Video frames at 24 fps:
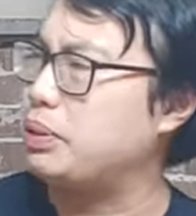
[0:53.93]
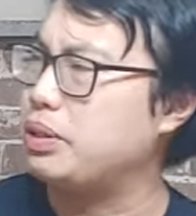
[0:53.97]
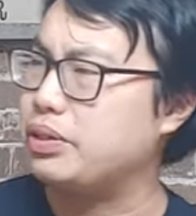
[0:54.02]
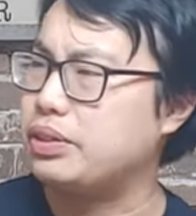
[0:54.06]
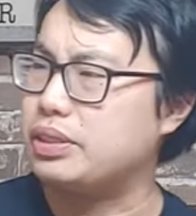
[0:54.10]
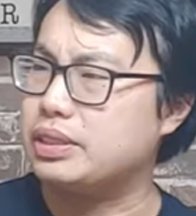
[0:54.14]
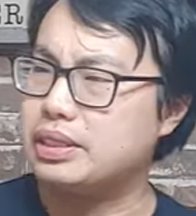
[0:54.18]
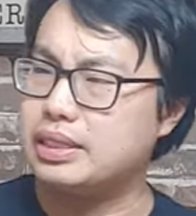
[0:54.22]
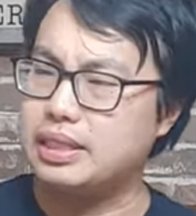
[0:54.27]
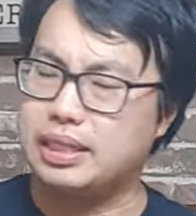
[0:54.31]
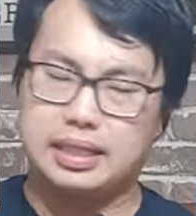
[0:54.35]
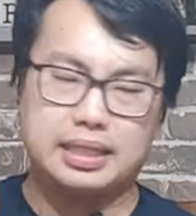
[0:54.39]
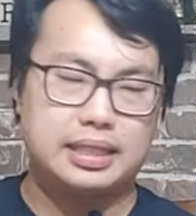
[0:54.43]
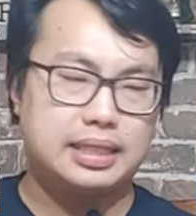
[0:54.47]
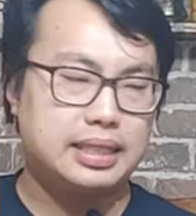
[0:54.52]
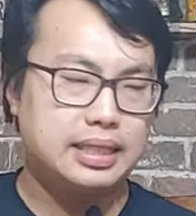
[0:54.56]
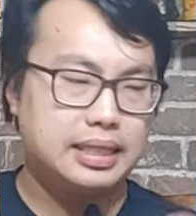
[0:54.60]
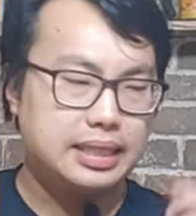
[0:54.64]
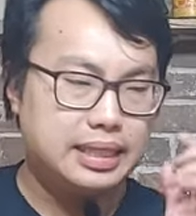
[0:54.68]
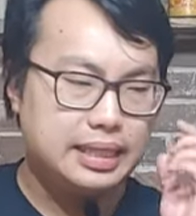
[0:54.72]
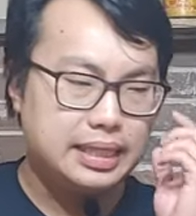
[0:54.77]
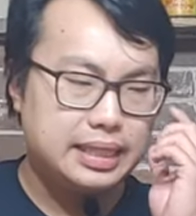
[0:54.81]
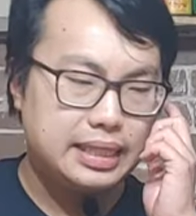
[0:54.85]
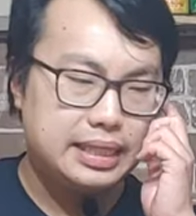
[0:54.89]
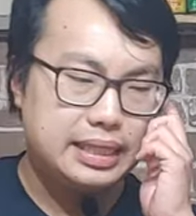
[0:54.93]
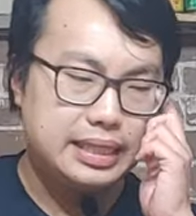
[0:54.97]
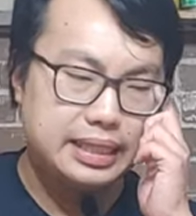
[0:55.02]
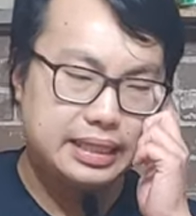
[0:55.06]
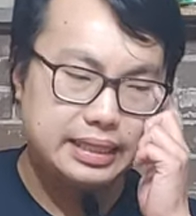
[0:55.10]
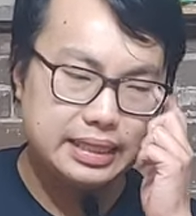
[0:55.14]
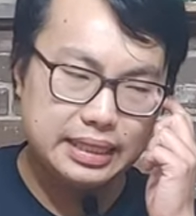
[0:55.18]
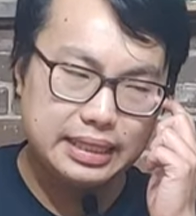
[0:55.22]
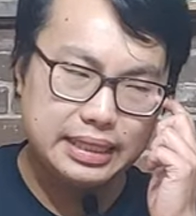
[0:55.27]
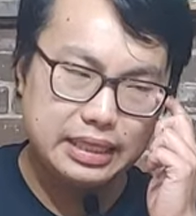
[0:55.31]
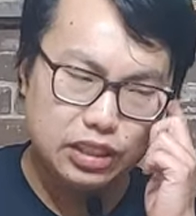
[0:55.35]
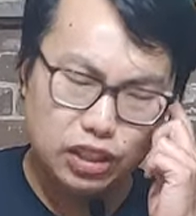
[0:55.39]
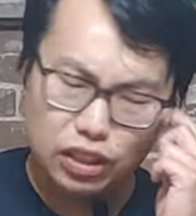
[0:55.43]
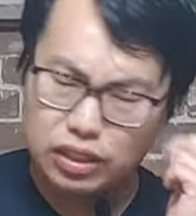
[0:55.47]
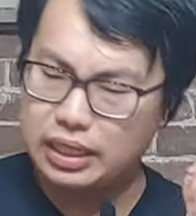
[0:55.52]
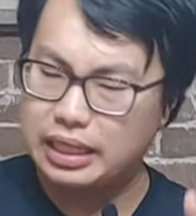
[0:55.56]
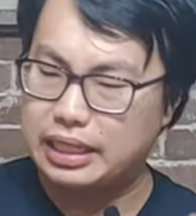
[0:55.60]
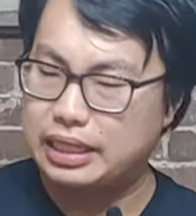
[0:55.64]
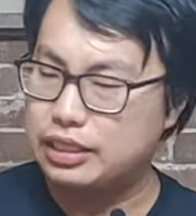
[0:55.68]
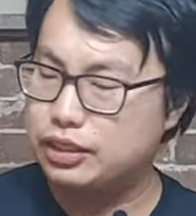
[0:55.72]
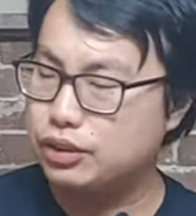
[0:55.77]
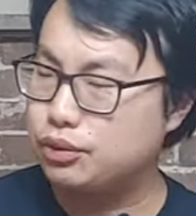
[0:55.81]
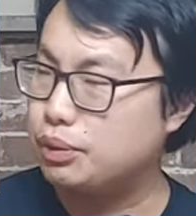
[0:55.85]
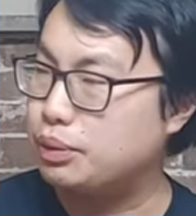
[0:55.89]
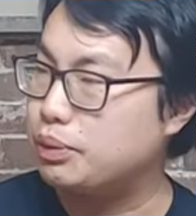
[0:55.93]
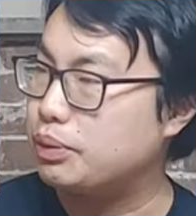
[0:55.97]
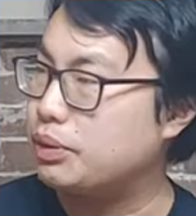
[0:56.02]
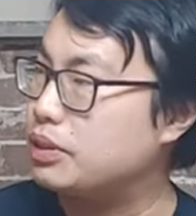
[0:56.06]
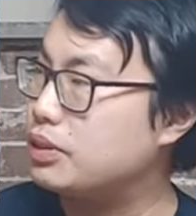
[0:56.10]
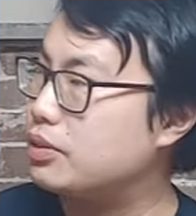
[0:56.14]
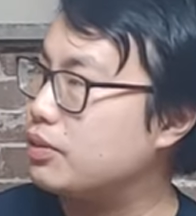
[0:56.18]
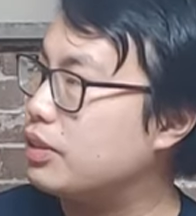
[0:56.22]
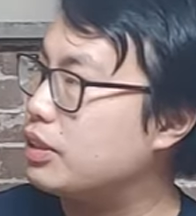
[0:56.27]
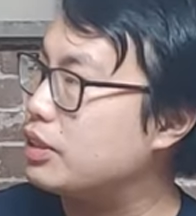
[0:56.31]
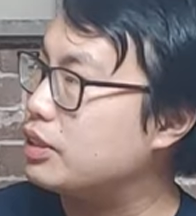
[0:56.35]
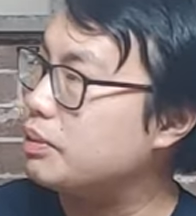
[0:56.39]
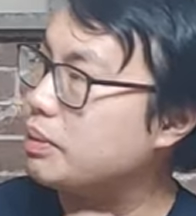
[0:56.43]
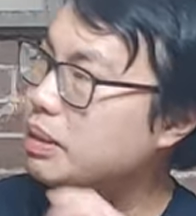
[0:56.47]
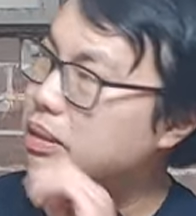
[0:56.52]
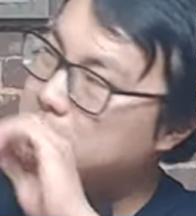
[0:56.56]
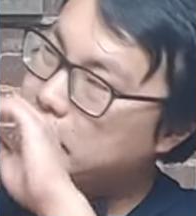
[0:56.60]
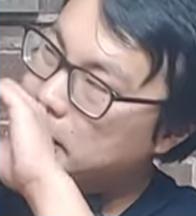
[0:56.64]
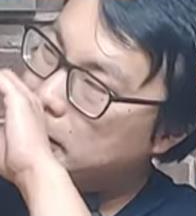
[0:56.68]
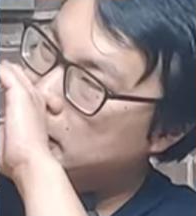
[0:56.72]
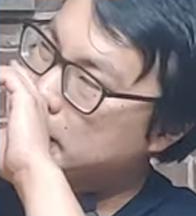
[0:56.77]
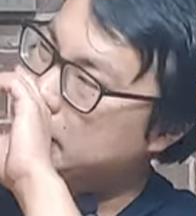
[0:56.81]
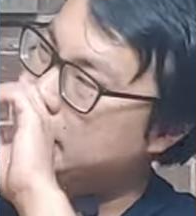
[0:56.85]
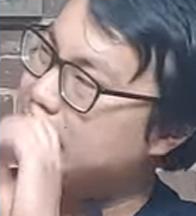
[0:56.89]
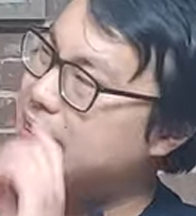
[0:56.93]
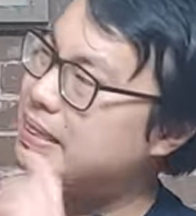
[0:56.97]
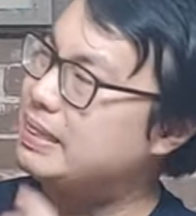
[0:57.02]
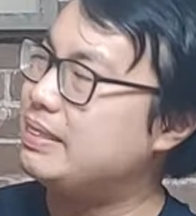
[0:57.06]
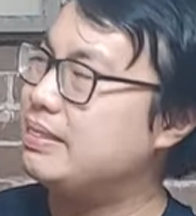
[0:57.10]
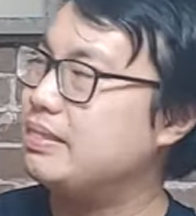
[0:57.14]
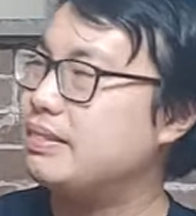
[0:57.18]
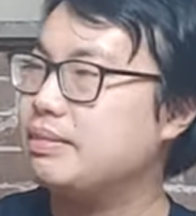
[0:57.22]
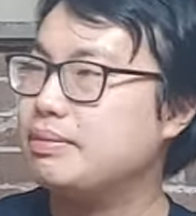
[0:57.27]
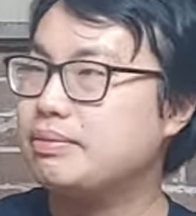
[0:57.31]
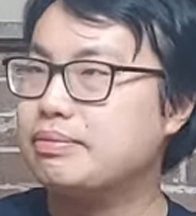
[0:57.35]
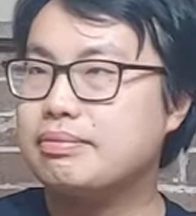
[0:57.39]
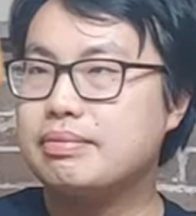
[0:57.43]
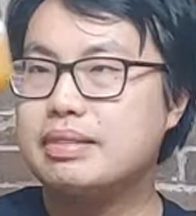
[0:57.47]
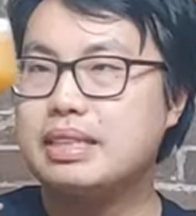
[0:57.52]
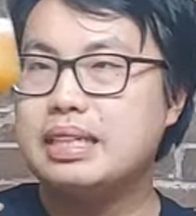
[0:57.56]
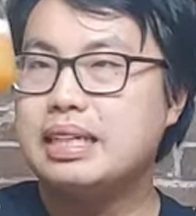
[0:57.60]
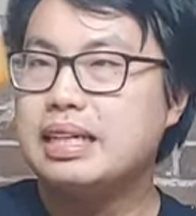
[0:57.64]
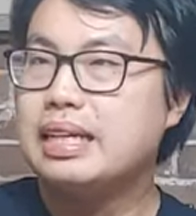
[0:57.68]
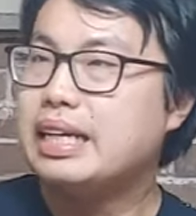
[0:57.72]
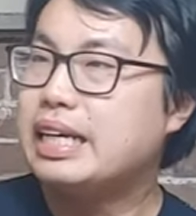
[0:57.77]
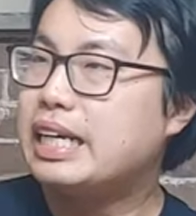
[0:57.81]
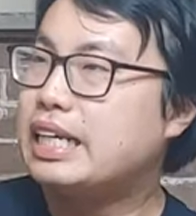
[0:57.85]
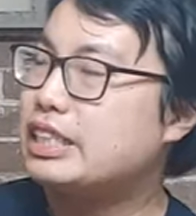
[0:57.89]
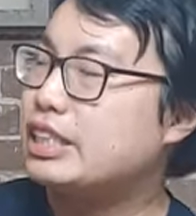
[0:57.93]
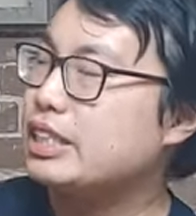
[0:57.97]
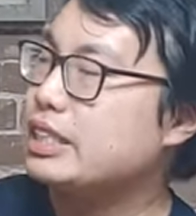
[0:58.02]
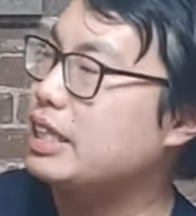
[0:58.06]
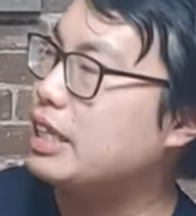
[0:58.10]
appearance. Like it doesn't look like it's three weeks fresh. I mean, uh, it's